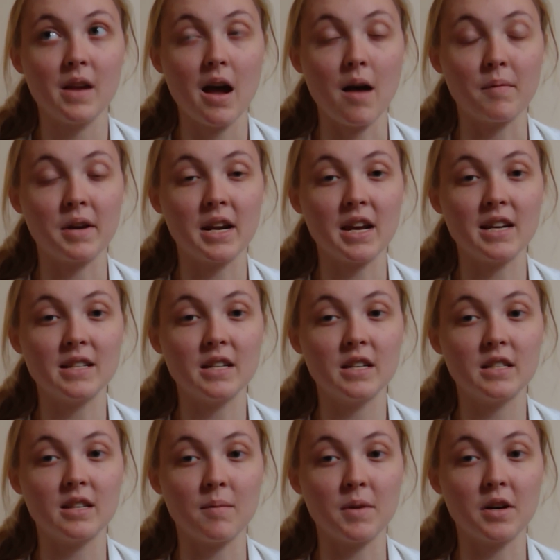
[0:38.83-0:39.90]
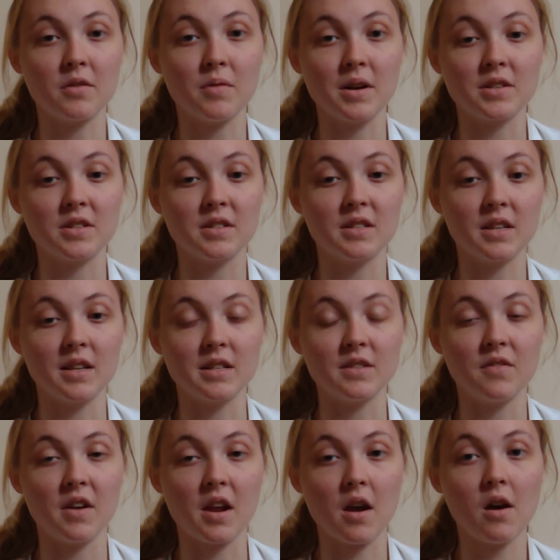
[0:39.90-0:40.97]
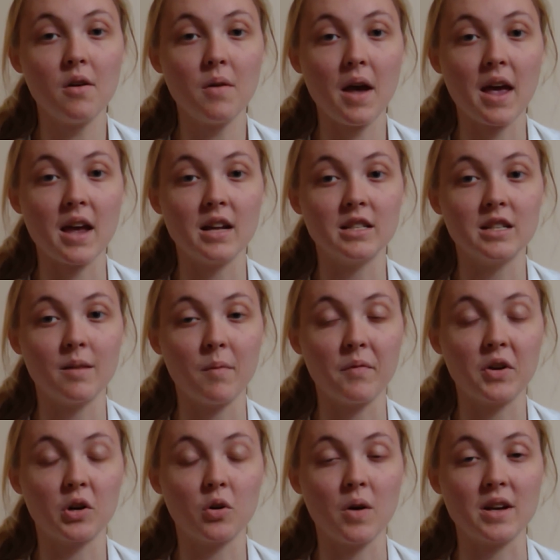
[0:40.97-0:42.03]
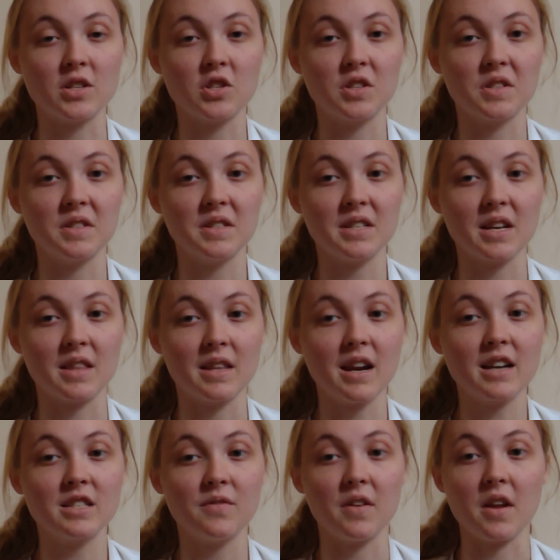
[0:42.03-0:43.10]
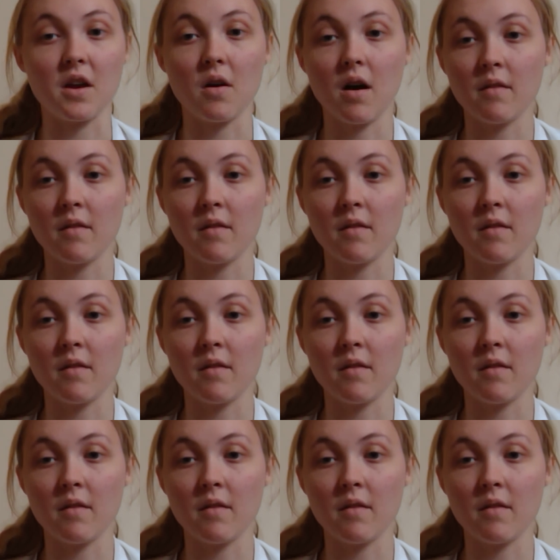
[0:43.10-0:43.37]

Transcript: I'm going to get to some of your questions in this video and some of your questions in the next video.